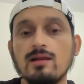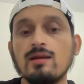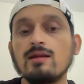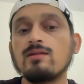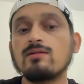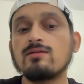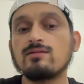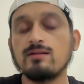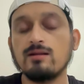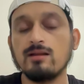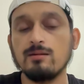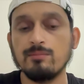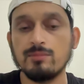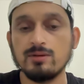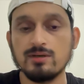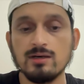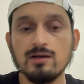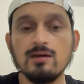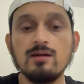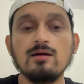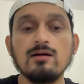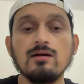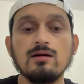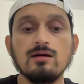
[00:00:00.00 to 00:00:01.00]
it is
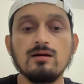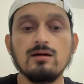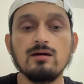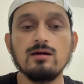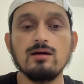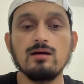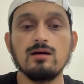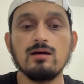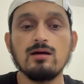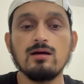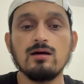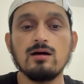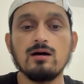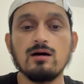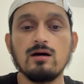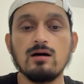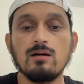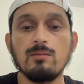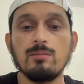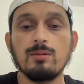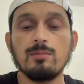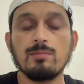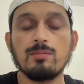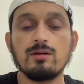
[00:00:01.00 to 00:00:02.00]
limited.
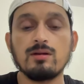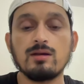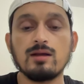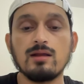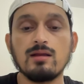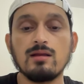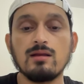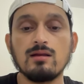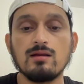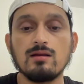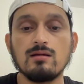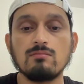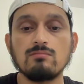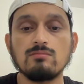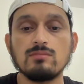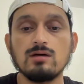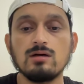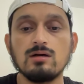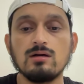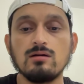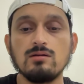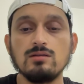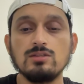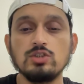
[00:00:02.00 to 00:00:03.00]
People can
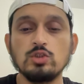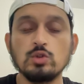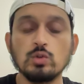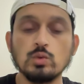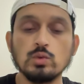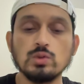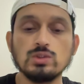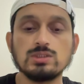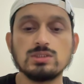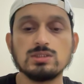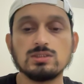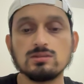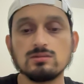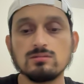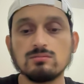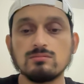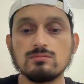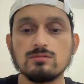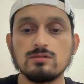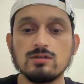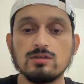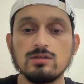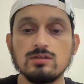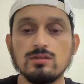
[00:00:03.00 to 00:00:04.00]
use
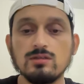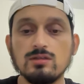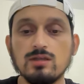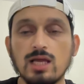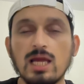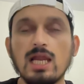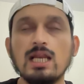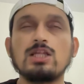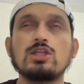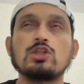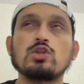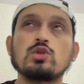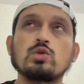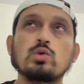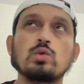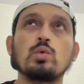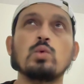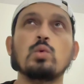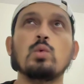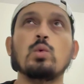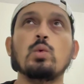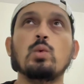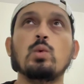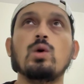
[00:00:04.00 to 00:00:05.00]
it
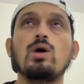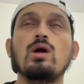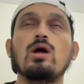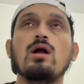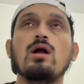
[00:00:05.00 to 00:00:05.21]
through